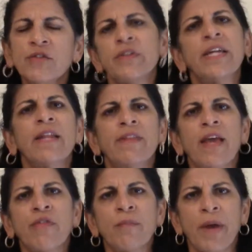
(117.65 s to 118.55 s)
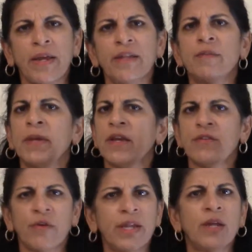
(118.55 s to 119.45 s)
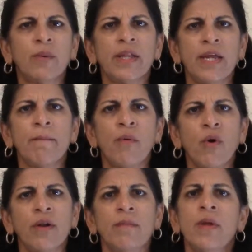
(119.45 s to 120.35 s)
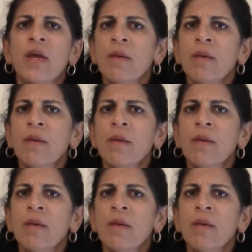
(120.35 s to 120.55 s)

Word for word: to forget the other buckets because they're equally important,